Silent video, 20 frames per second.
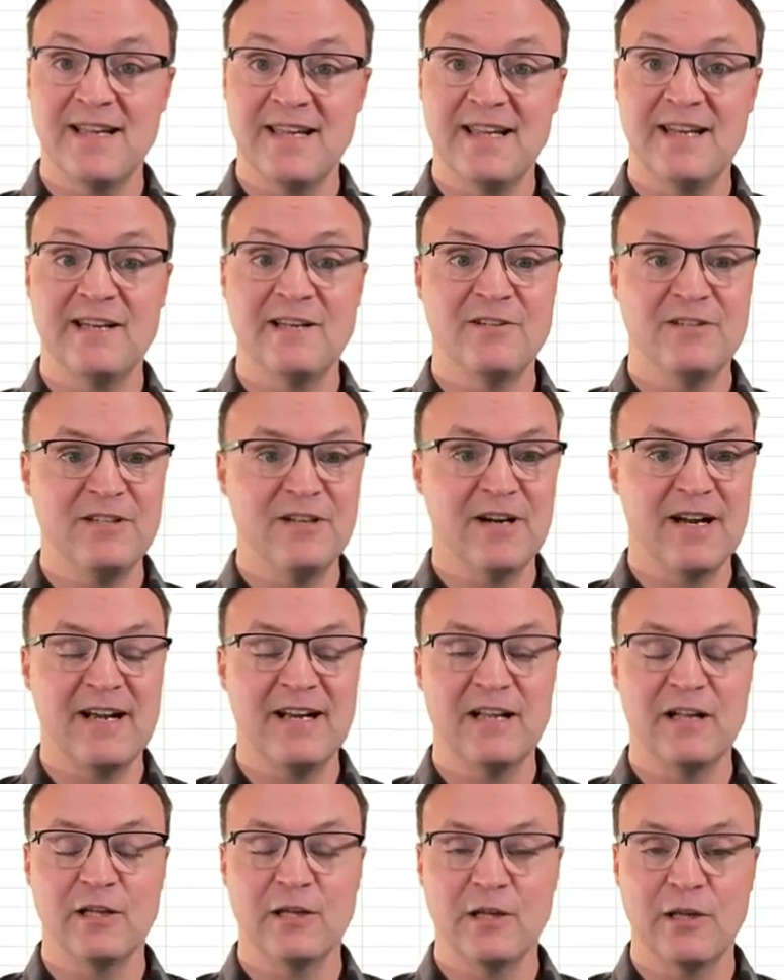in it, and you're
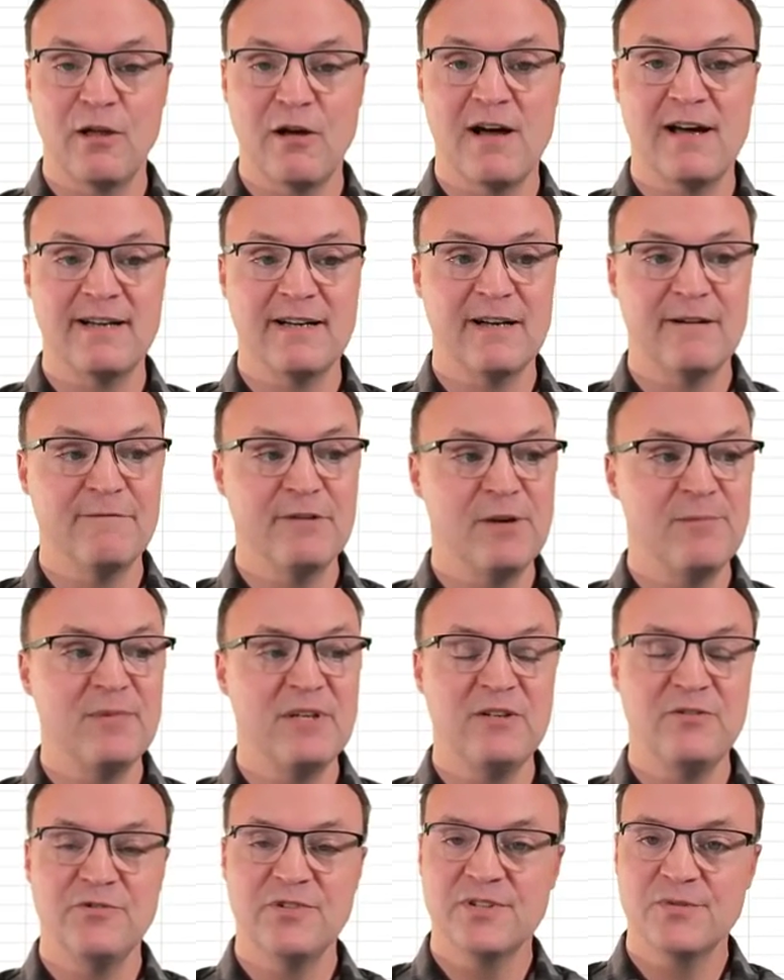getting a lot of them,
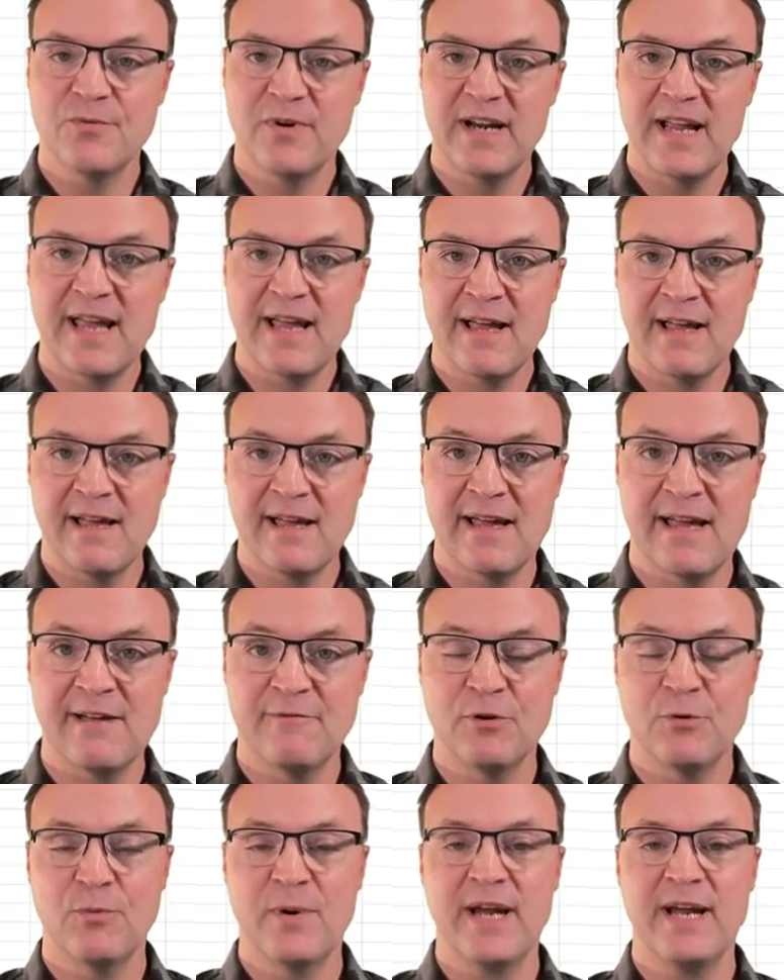and you just want to
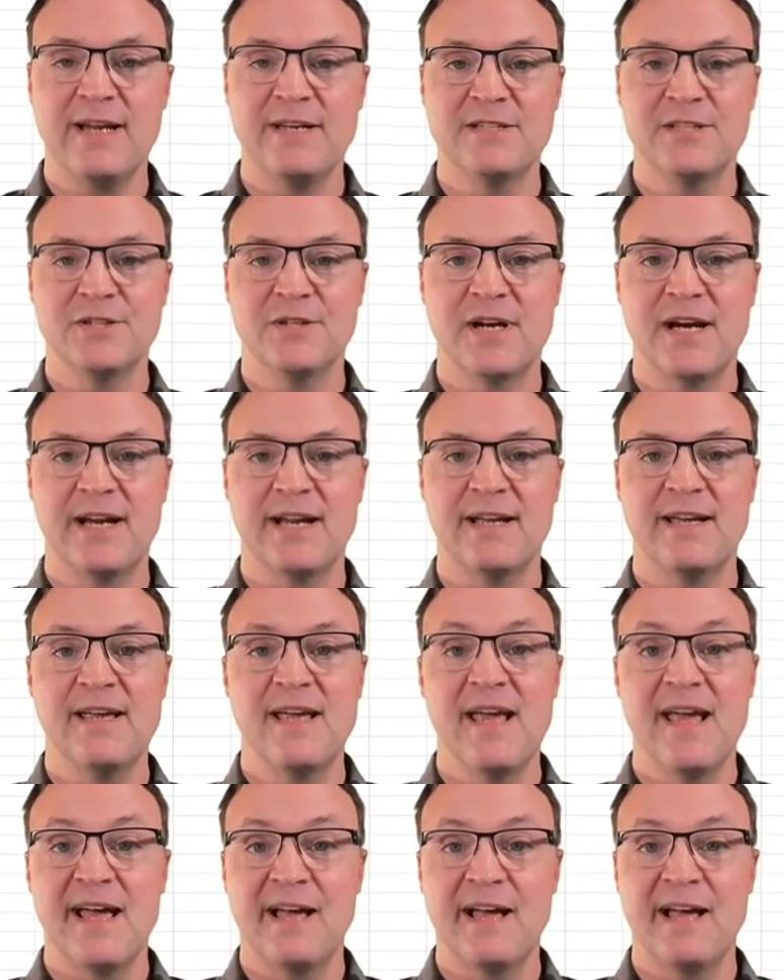have a way to kind of